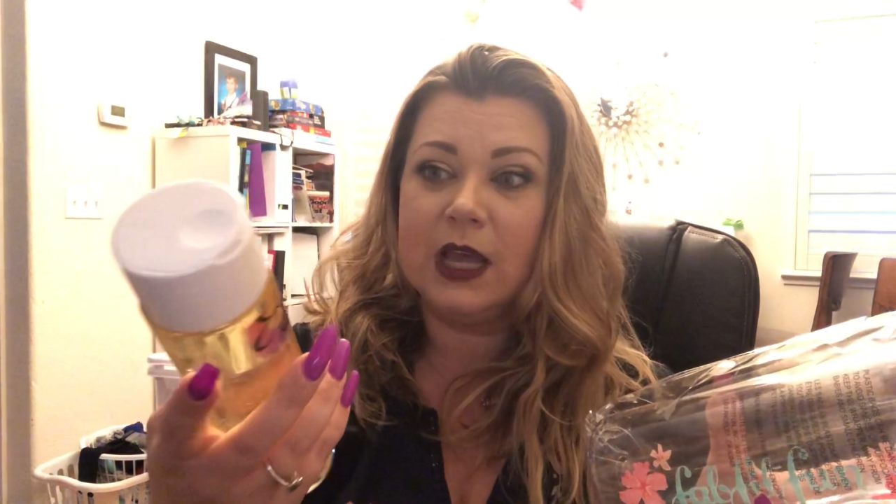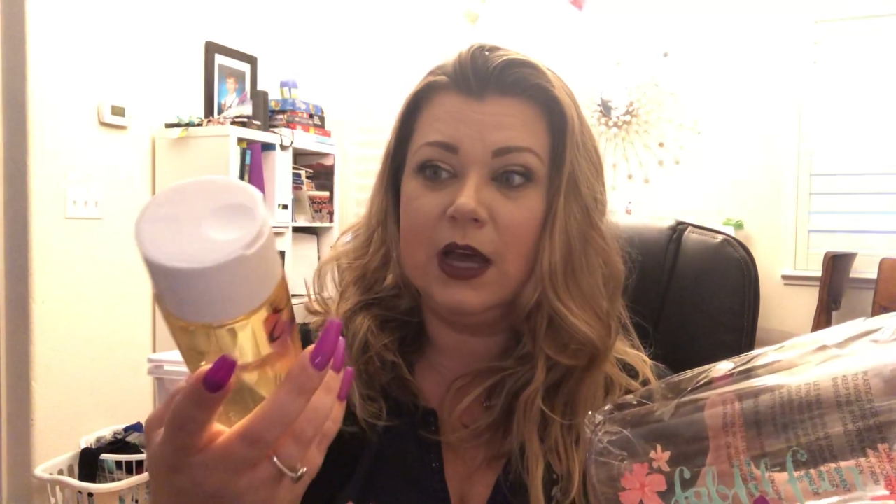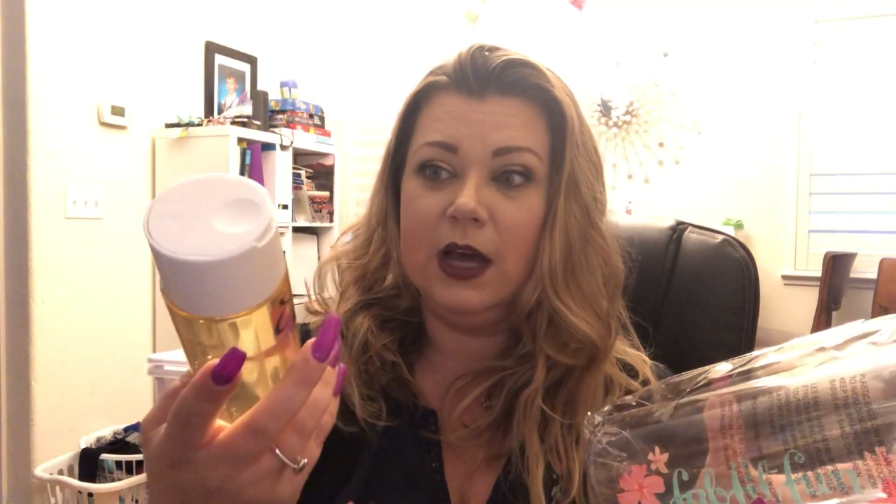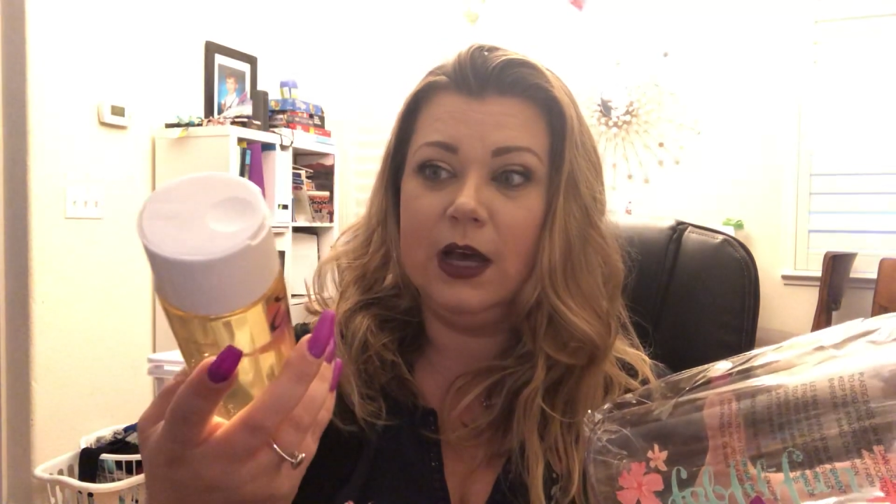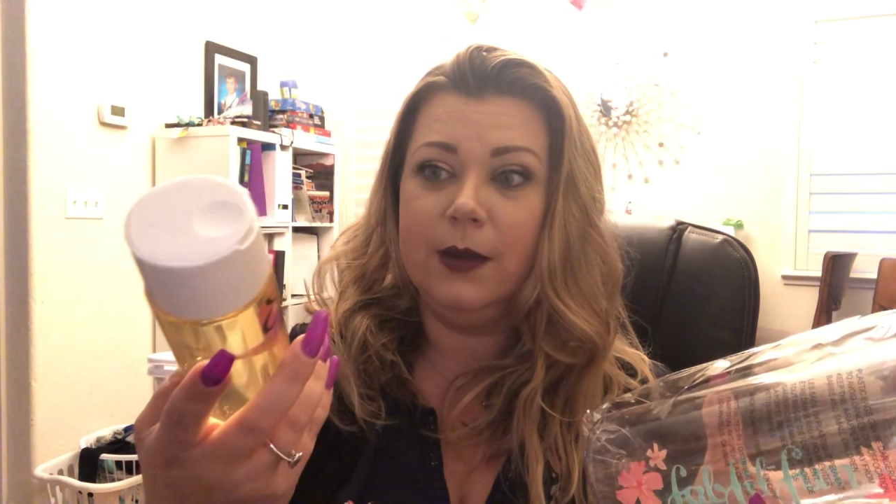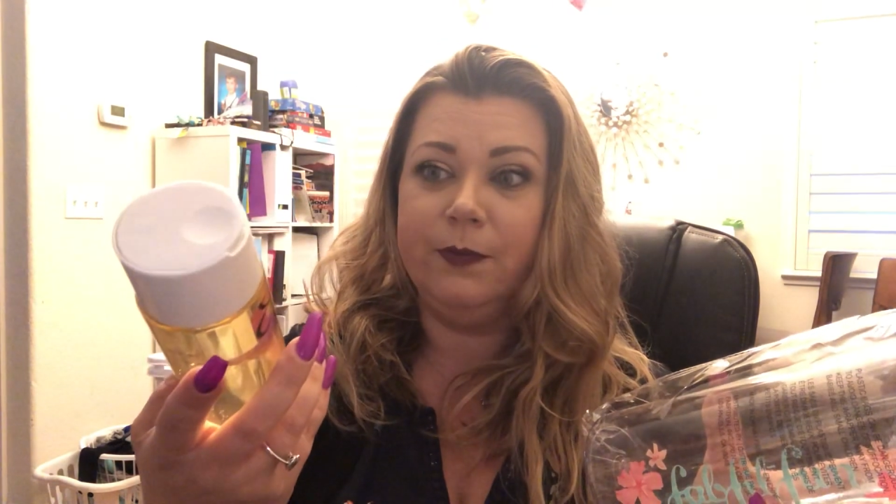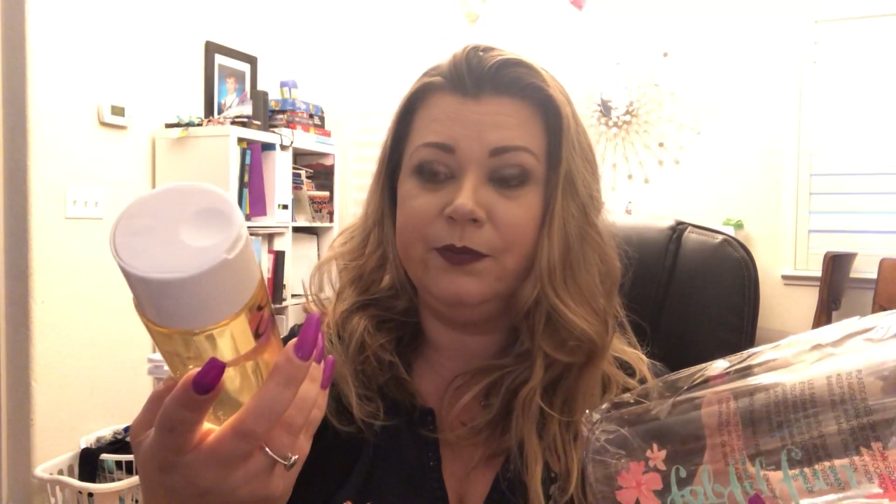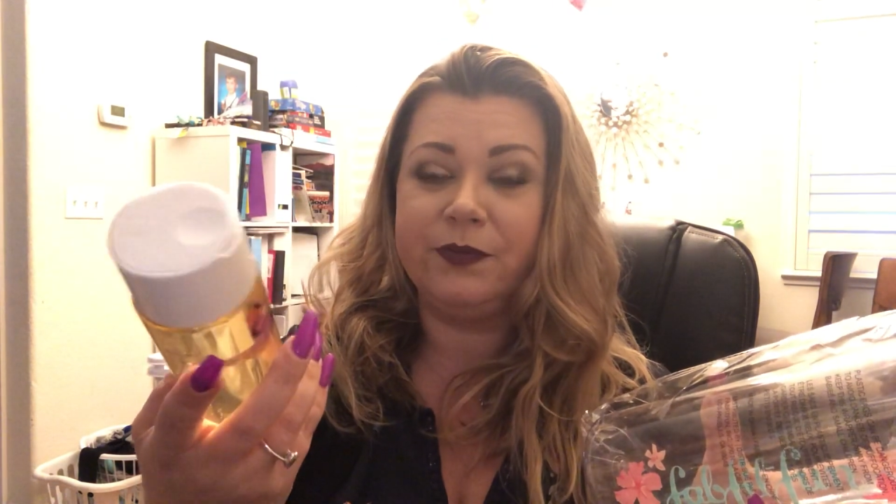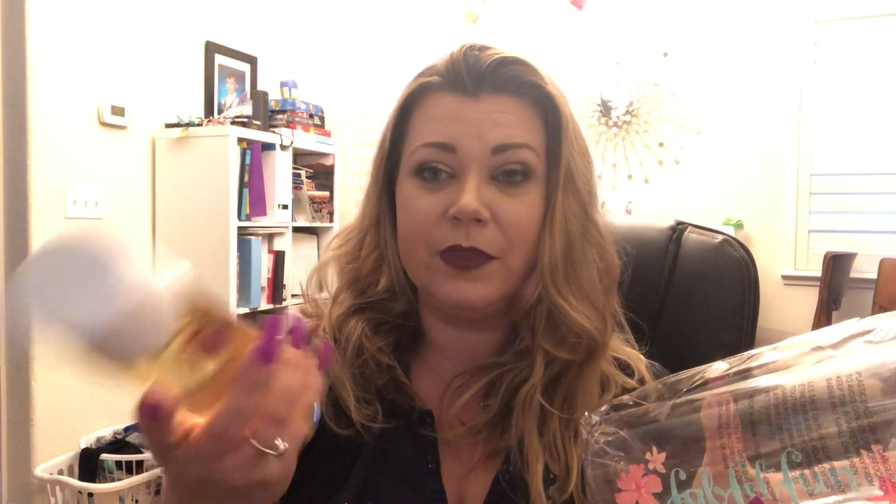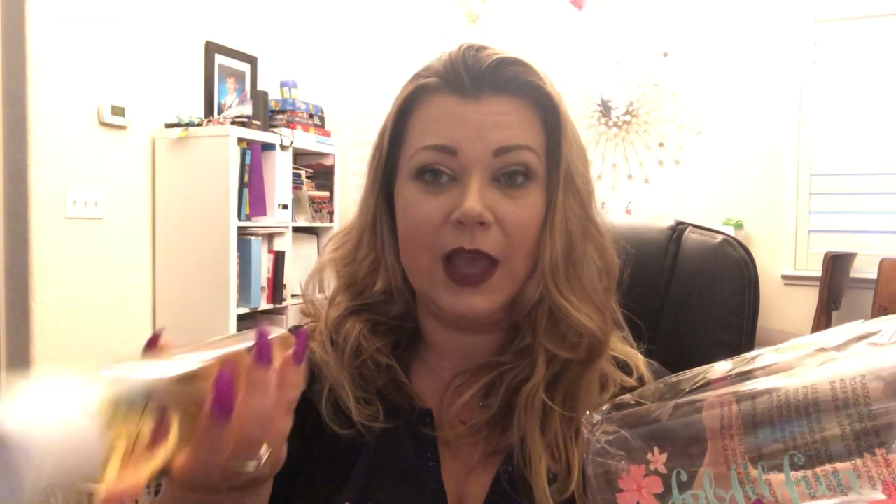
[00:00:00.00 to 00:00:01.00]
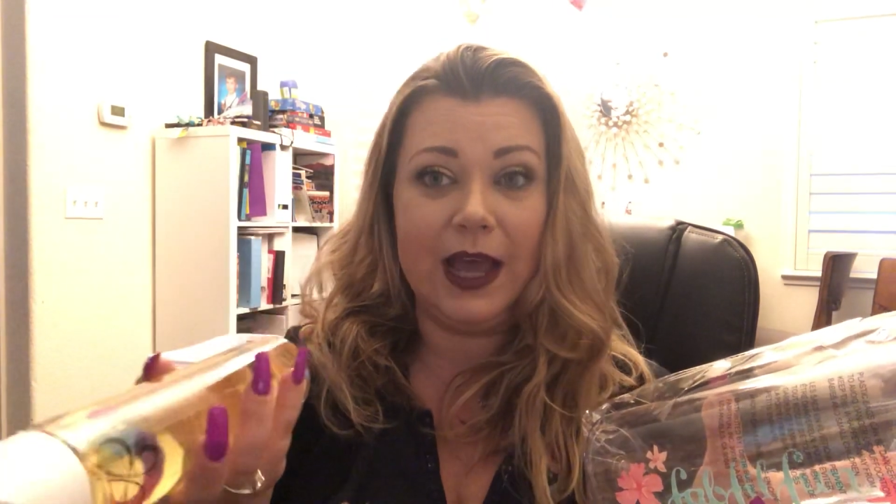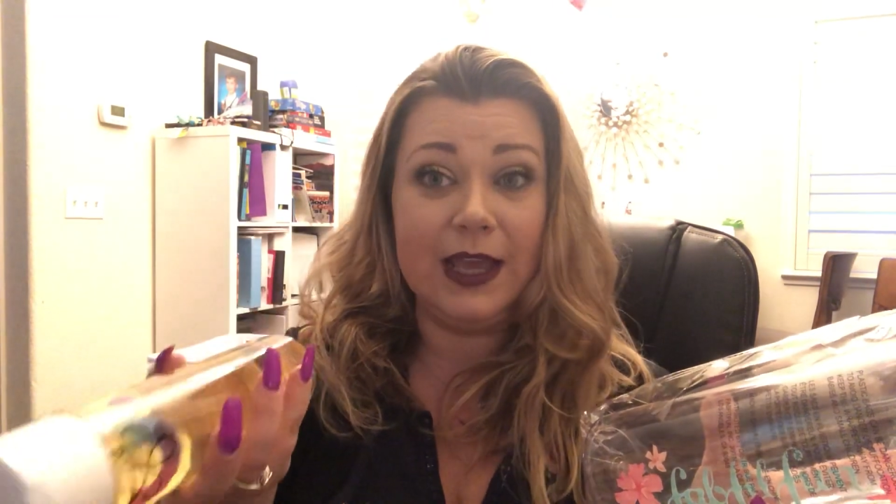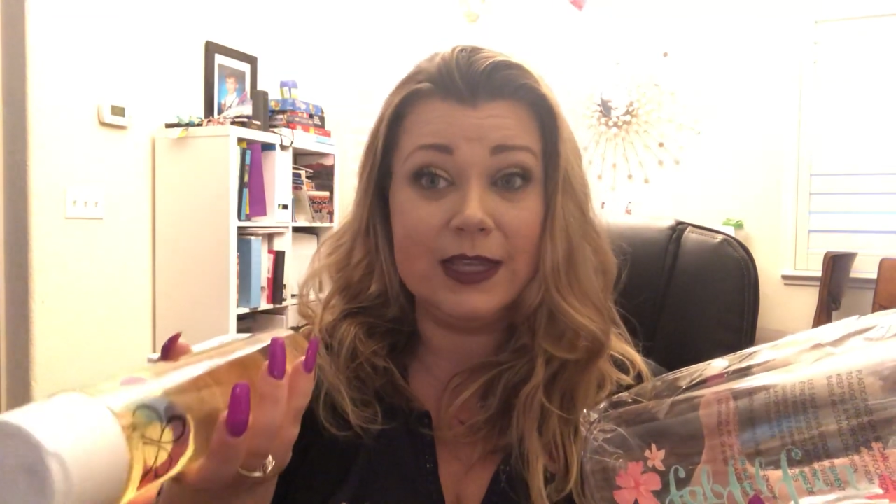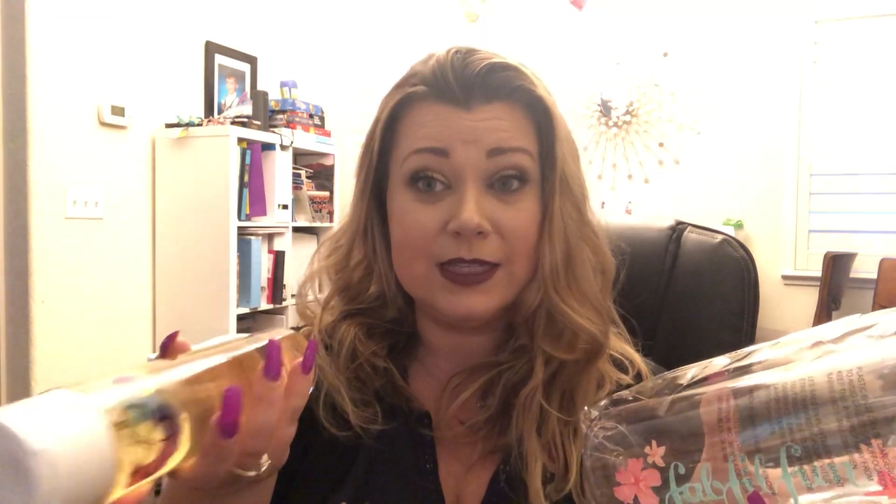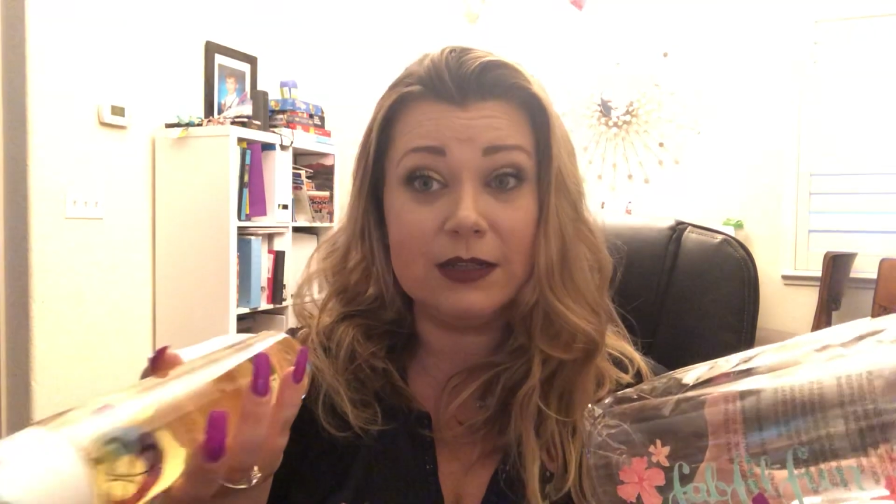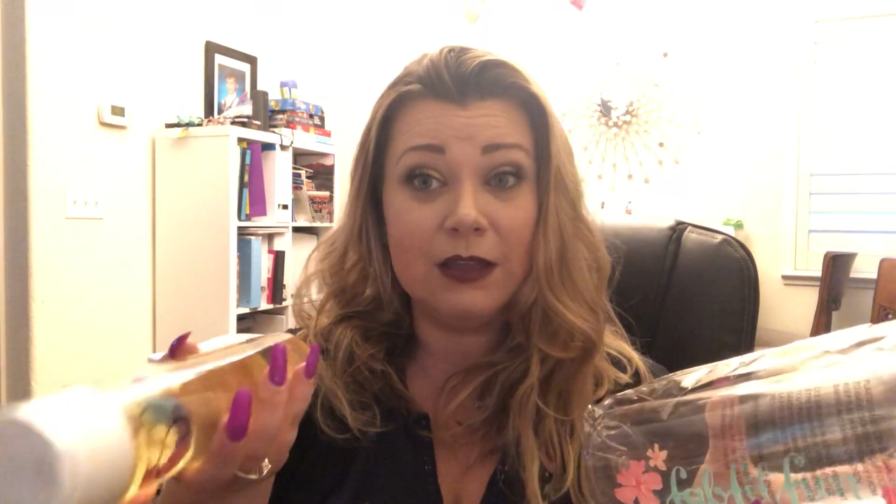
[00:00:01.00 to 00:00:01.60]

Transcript: I still